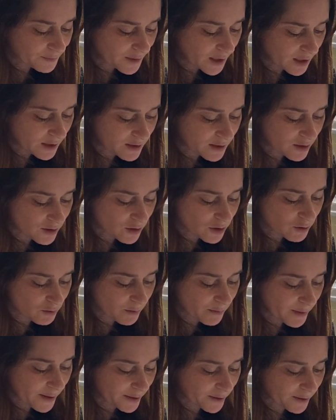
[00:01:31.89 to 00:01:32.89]
Kid scissors were
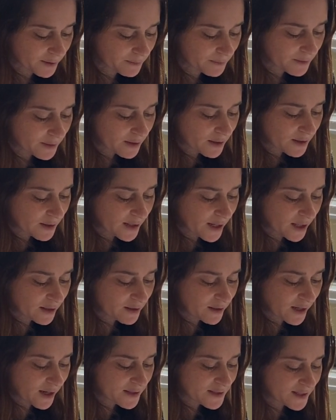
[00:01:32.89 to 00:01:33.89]
better. Get
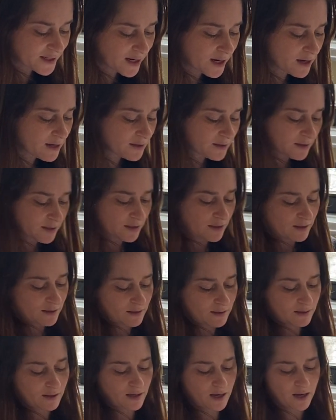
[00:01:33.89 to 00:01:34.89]
the idea?
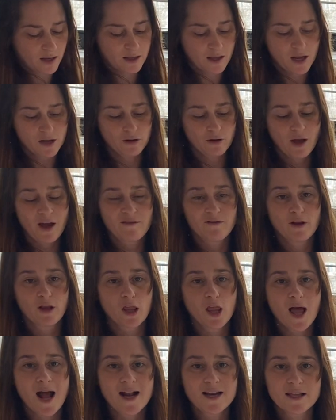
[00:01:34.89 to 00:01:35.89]
And then you'll have a
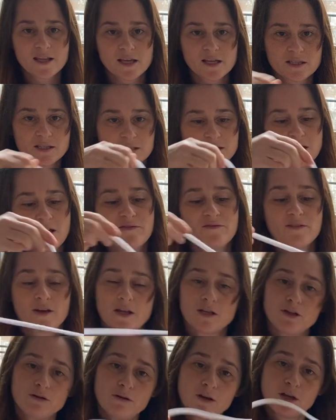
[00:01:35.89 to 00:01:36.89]
lot of this stuff,
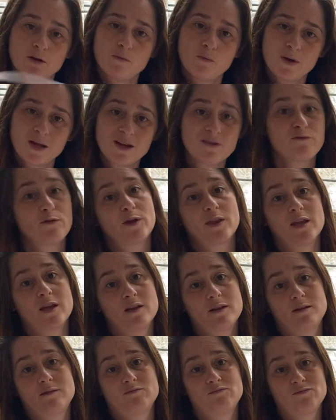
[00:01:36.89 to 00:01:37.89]
and you can weave with
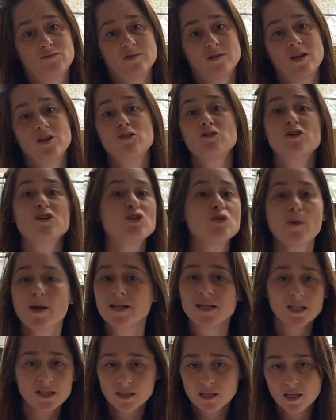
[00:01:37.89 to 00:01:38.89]
it. And you could do
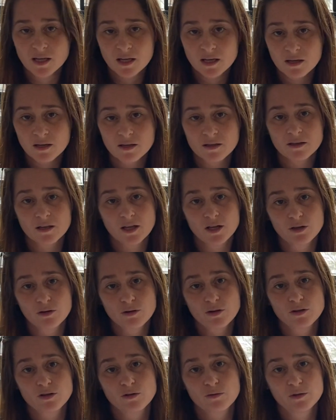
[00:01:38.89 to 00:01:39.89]
anything that you
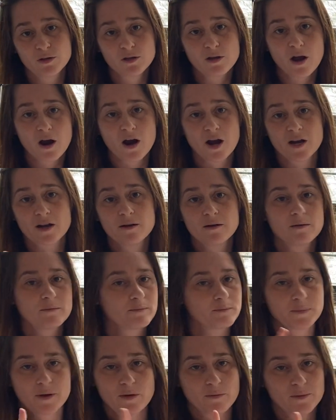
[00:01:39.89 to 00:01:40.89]
could do with yarn,
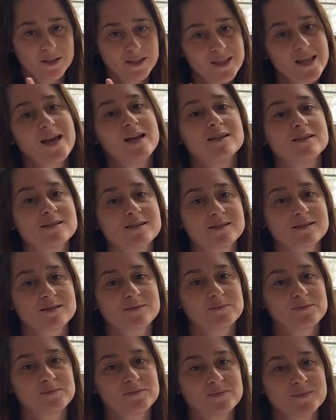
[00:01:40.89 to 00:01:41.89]
but with this.
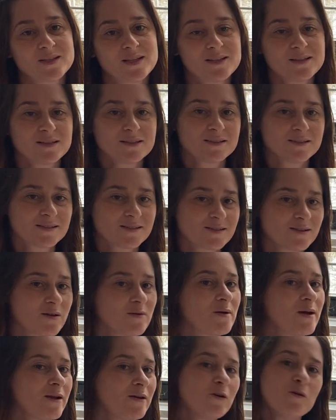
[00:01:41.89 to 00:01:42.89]
So
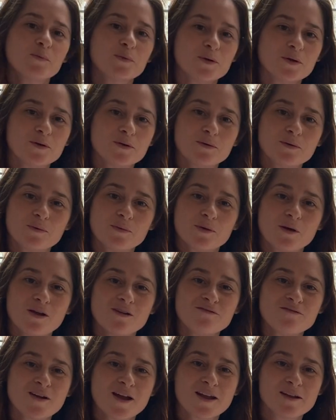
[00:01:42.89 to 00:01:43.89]
I hope you will
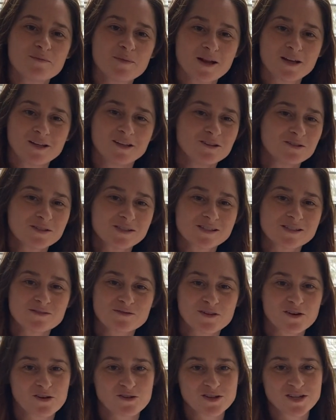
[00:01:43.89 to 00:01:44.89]
find many uses for
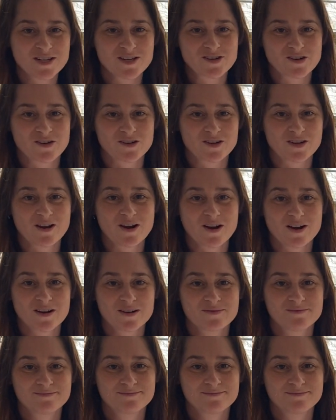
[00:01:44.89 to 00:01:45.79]
your t-shirt yarn.